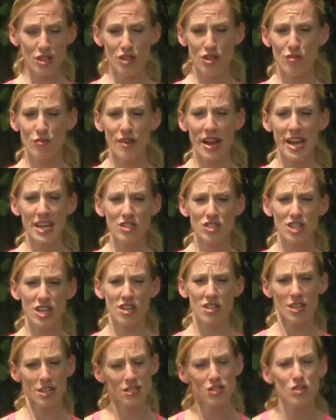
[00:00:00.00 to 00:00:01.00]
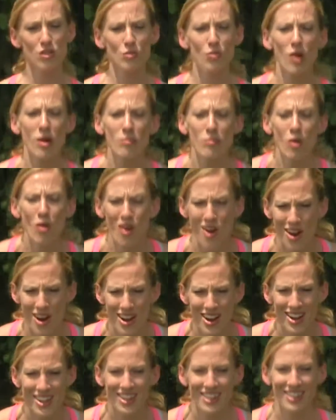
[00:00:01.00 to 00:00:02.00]
your range here. Let's do one more.
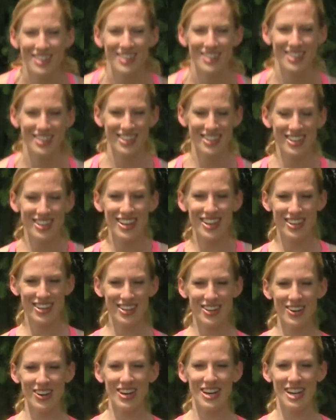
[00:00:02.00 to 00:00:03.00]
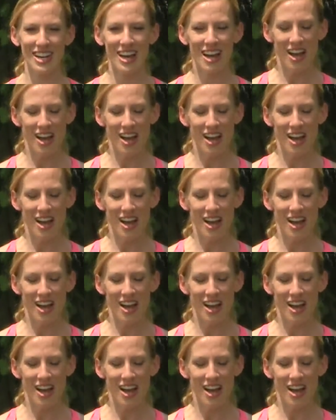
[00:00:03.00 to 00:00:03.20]
Good.